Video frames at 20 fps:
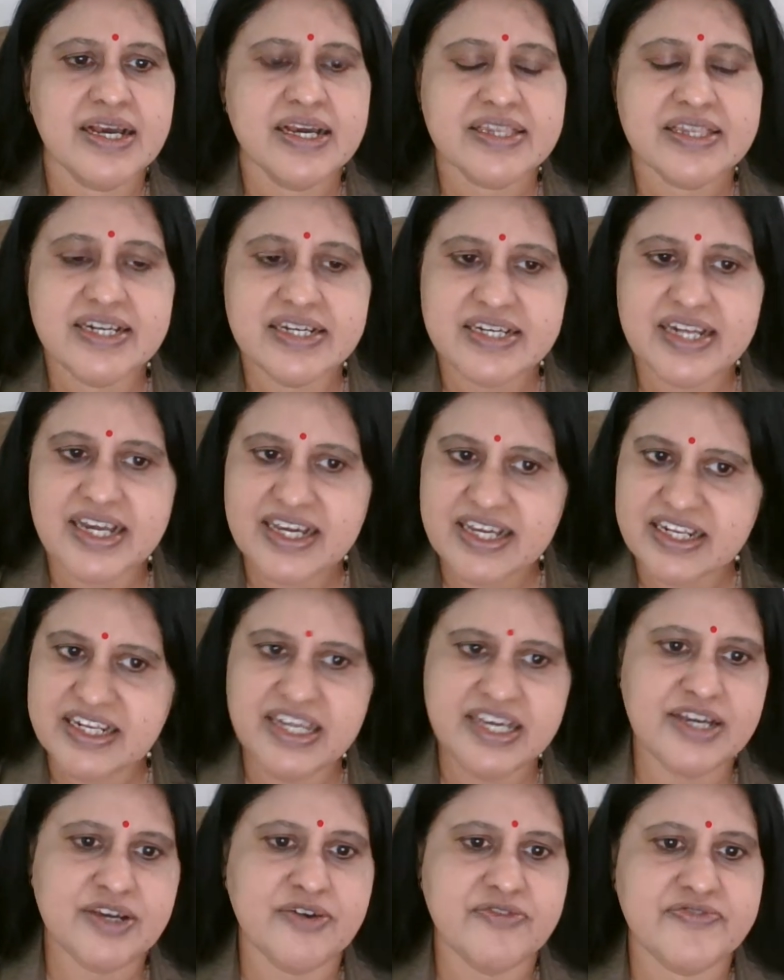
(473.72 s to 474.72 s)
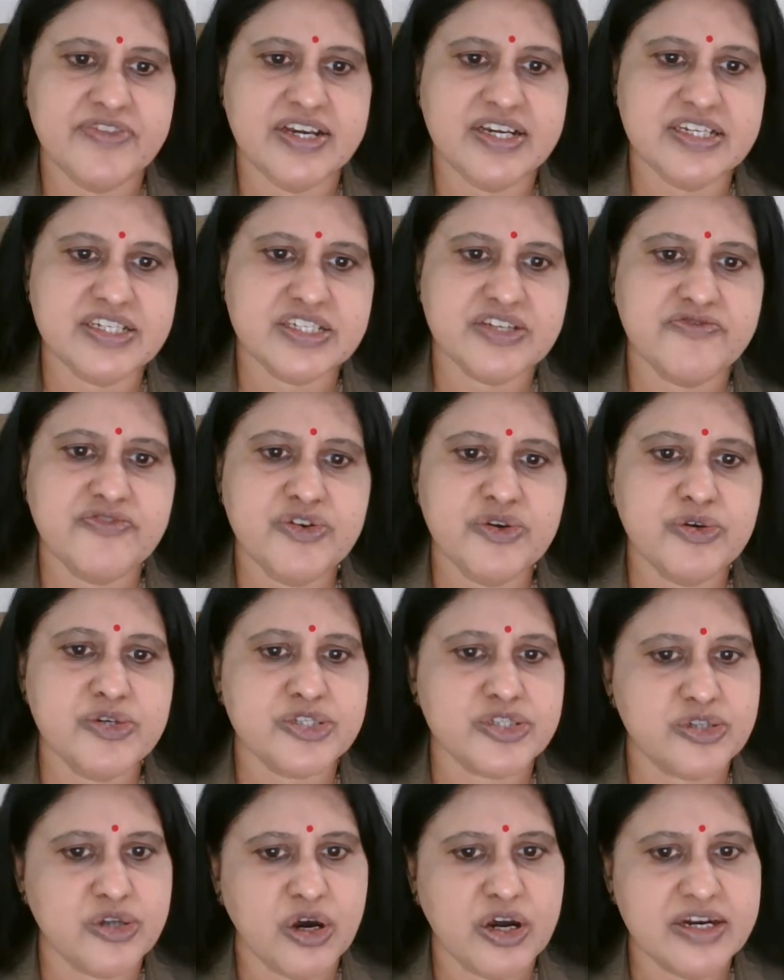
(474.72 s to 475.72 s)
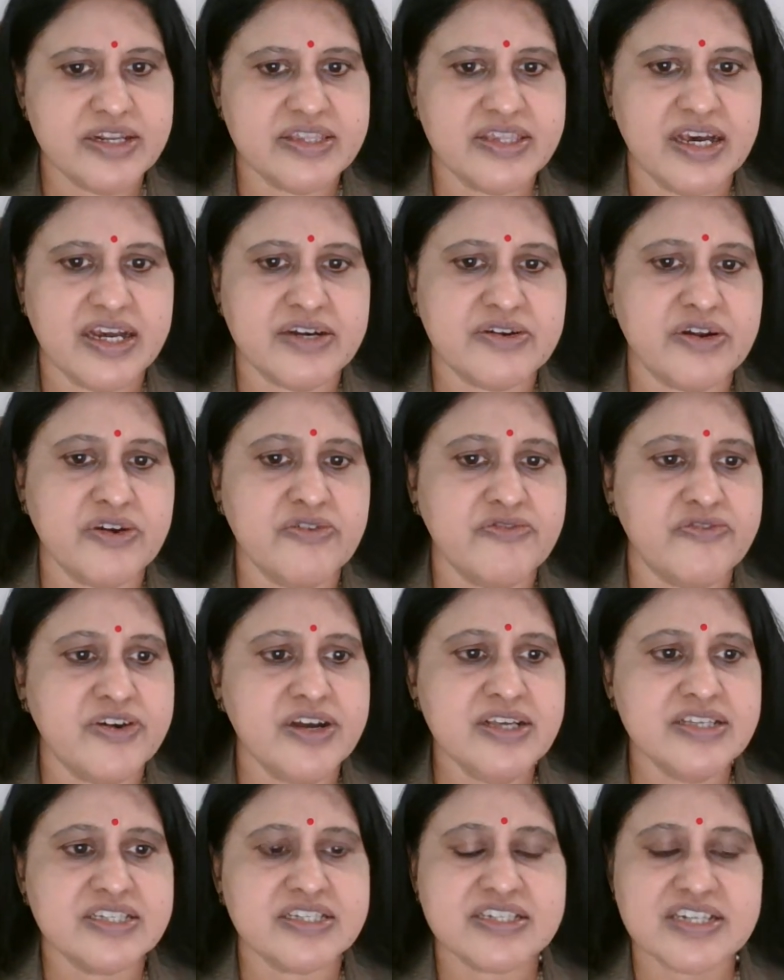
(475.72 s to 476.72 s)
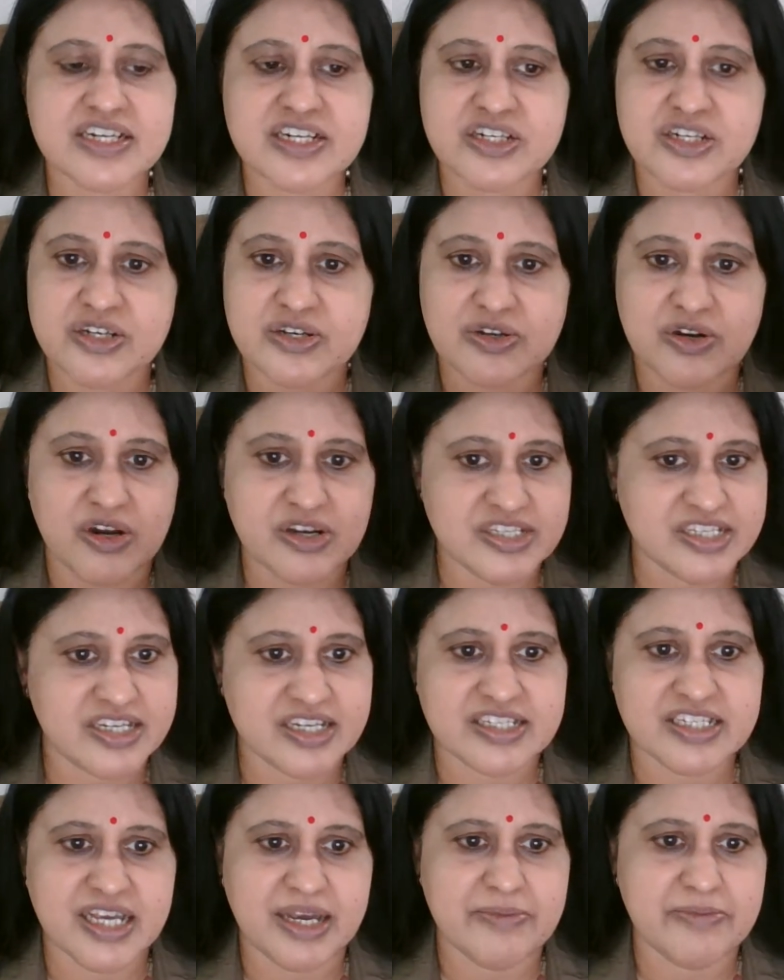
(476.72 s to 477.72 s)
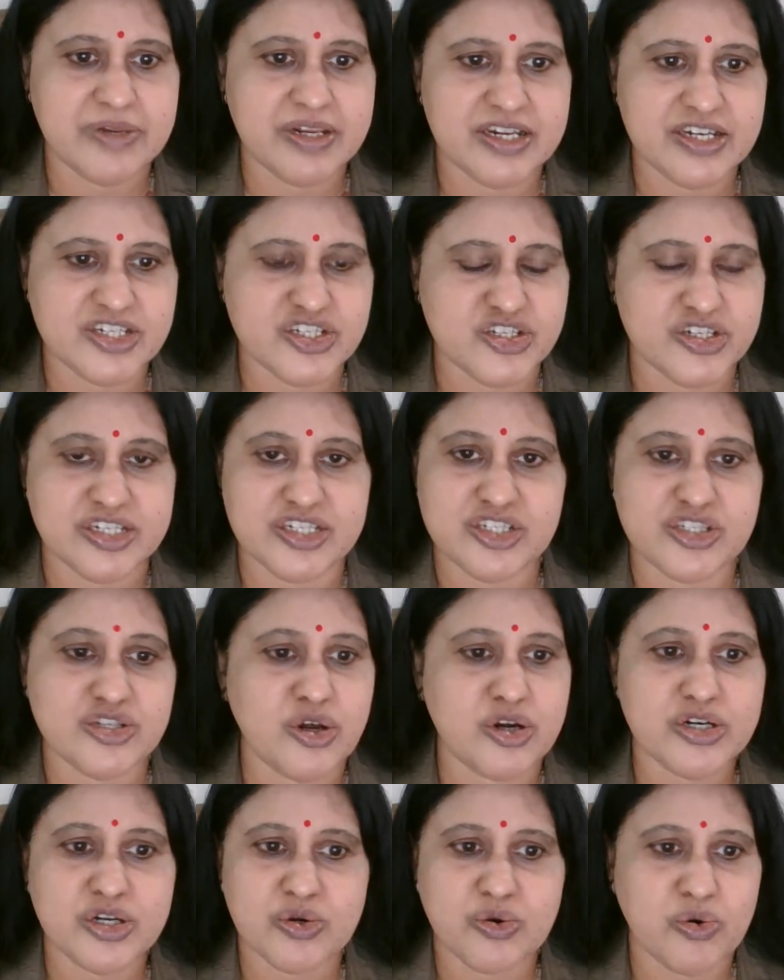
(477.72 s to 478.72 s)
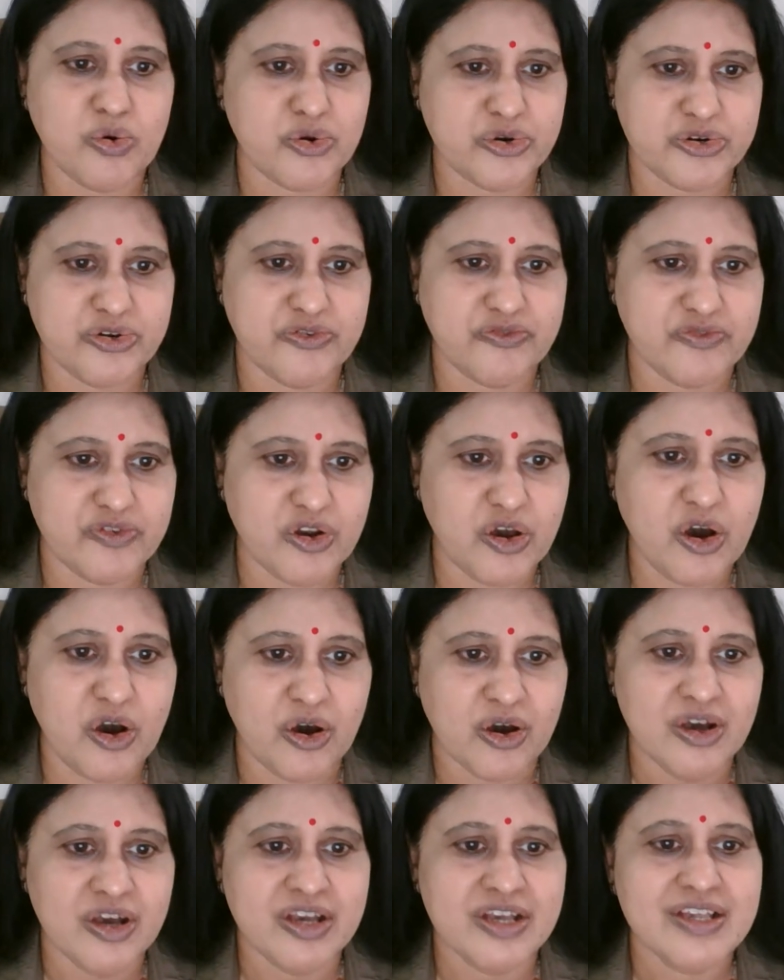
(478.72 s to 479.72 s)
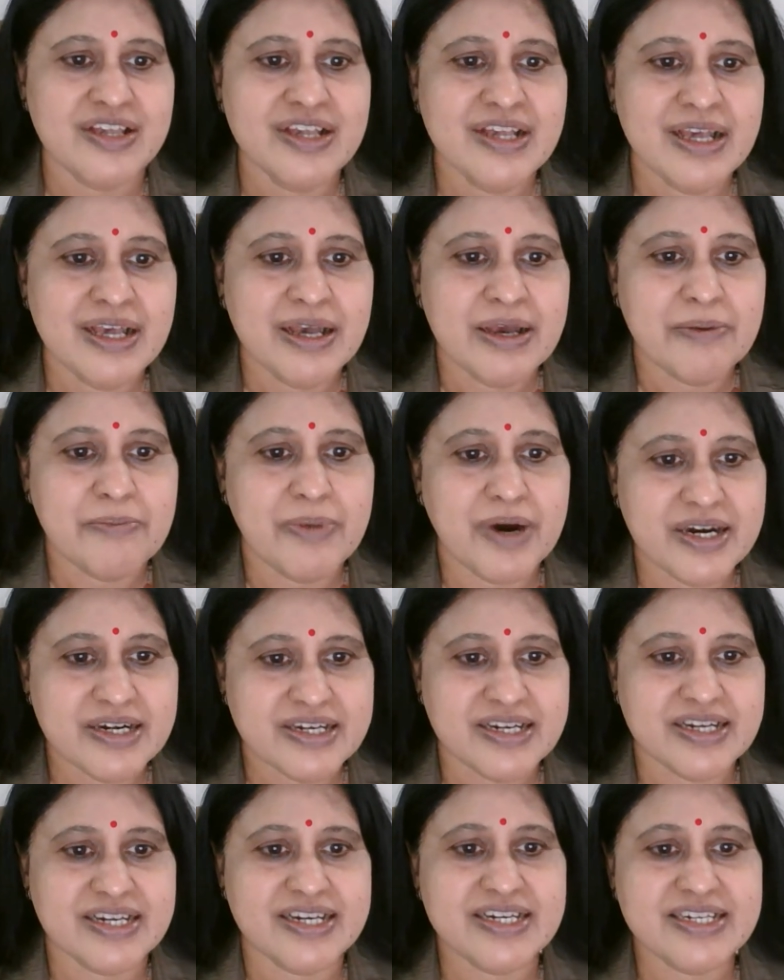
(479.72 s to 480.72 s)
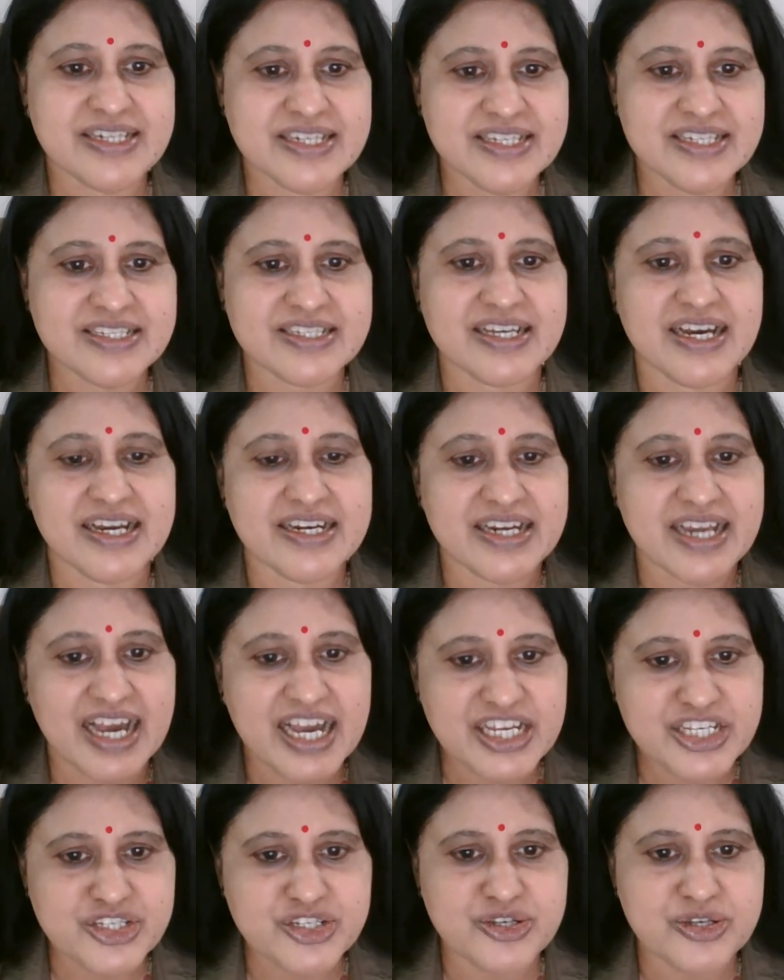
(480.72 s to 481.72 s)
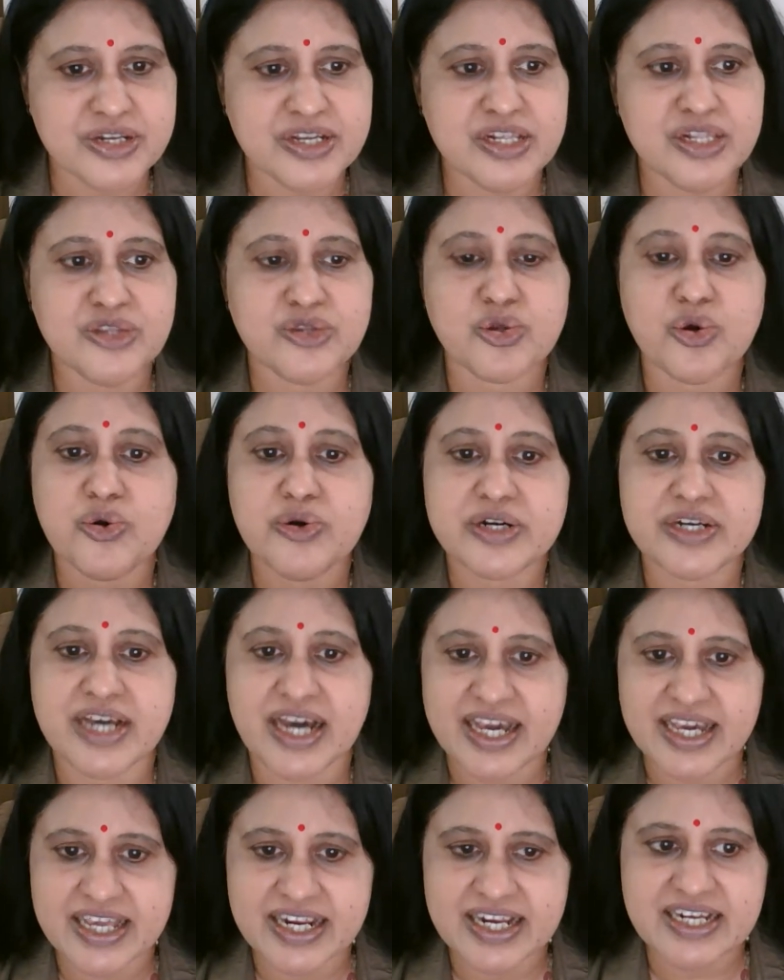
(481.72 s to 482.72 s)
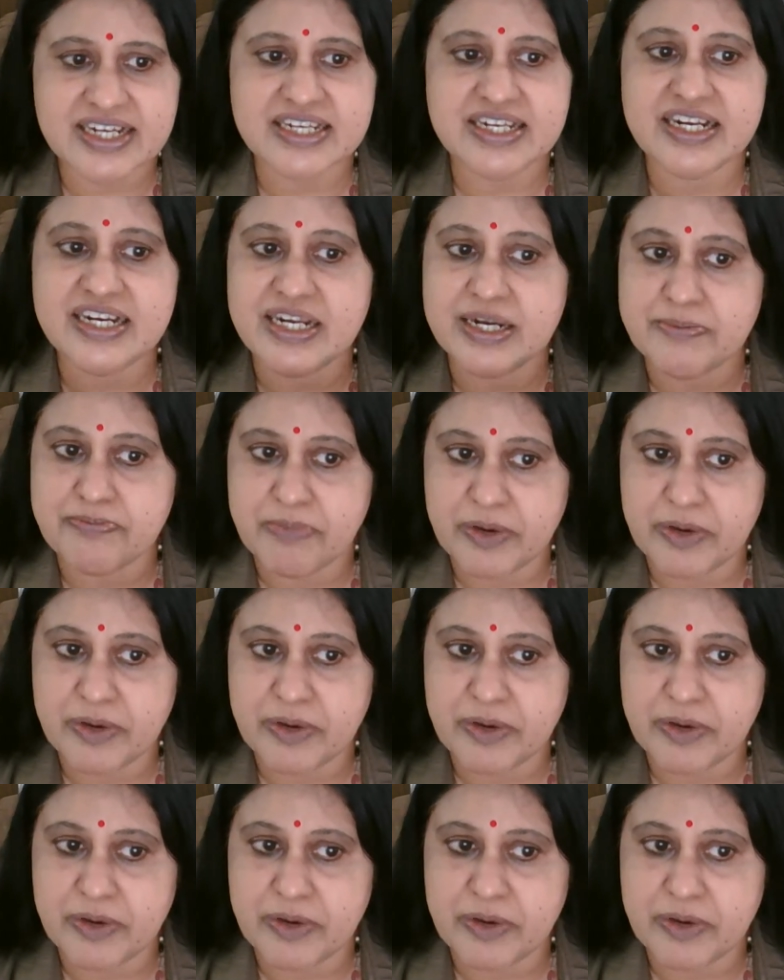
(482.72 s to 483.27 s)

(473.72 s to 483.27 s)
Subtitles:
The technique of the interview is not that of a strict cross-examination. It's not a court of law, but it is a natural, though directed and